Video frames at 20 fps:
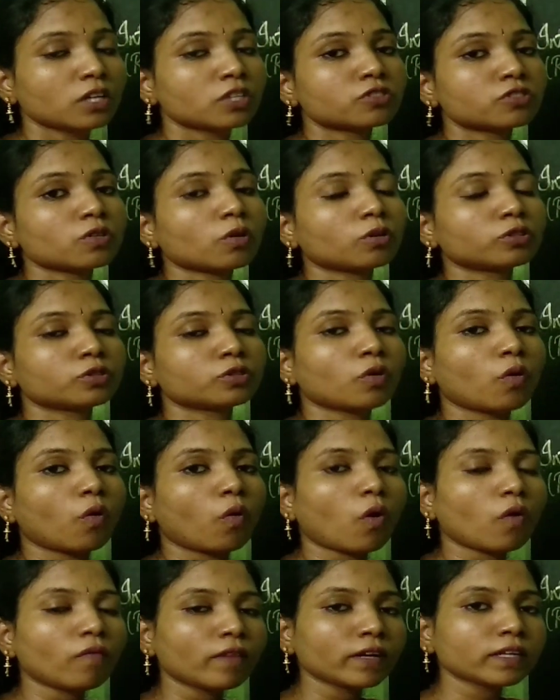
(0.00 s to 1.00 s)
So to
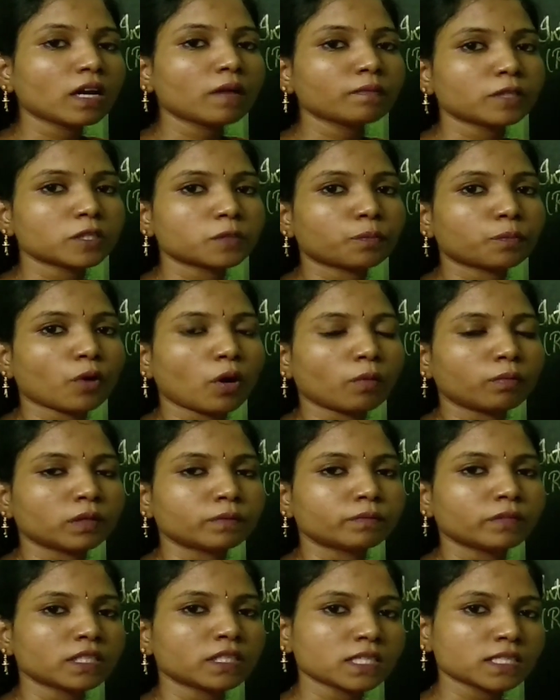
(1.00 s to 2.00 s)
overcome this
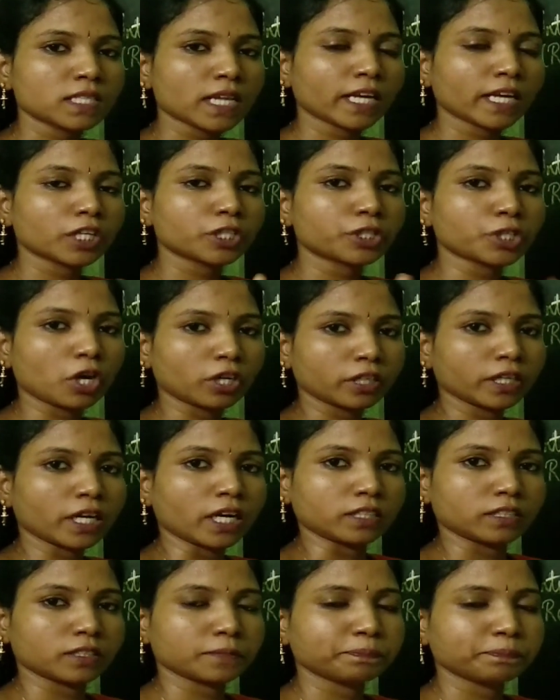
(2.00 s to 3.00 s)
problem, this is like a
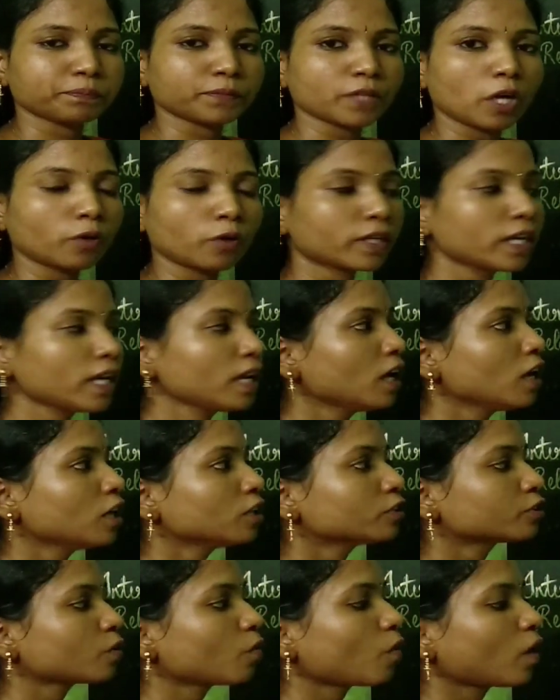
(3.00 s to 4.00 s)
shortcut. Okay,
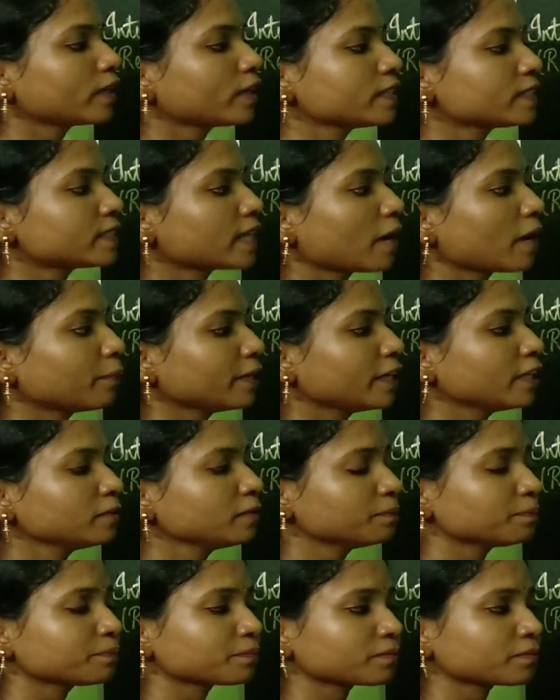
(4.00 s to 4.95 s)
so what is happening?